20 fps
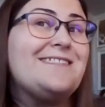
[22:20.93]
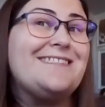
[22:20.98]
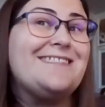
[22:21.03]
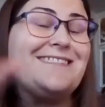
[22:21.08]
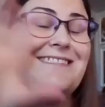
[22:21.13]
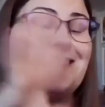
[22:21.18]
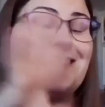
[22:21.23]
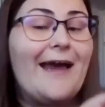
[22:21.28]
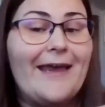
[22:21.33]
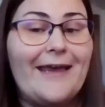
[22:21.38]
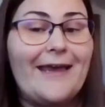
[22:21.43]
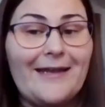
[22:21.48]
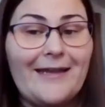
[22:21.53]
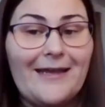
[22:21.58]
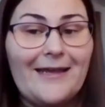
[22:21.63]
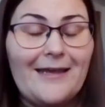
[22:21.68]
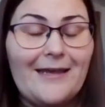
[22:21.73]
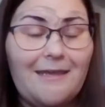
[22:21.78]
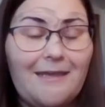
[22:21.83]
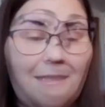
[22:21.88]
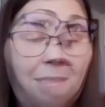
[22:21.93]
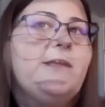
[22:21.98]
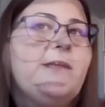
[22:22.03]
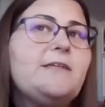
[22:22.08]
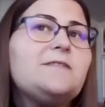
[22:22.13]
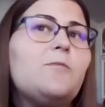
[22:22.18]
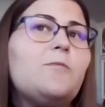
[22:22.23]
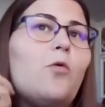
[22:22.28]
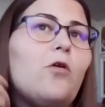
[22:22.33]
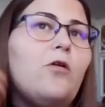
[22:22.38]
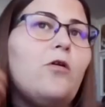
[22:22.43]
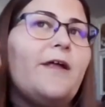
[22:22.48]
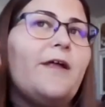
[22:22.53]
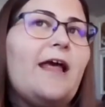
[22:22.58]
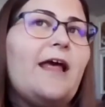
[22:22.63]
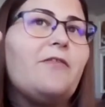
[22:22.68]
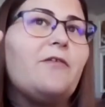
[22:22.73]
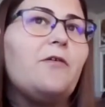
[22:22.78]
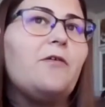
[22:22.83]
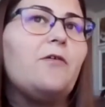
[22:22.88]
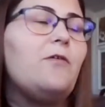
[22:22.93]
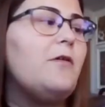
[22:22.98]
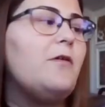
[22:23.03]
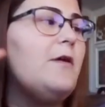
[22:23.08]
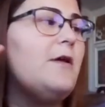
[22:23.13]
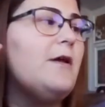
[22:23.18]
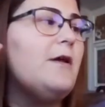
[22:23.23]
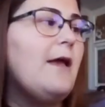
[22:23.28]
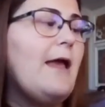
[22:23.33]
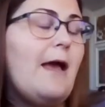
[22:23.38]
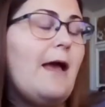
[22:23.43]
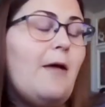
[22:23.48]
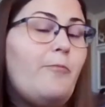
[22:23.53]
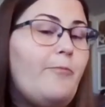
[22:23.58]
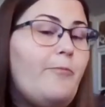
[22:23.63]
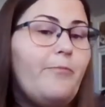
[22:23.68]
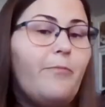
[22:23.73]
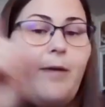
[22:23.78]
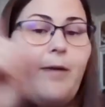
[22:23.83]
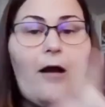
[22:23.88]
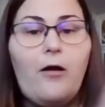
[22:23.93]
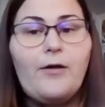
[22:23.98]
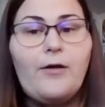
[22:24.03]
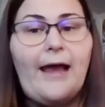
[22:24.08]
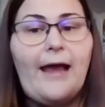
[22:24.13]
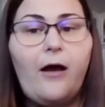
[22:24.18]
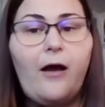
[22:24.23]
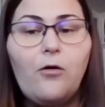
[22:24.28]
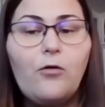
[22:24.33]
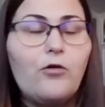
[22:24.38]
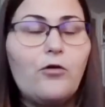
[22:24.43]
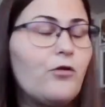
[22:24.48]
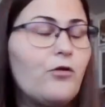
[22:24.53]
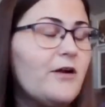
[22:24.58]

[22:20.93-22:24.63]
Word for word: the society. What is moral and ethical about how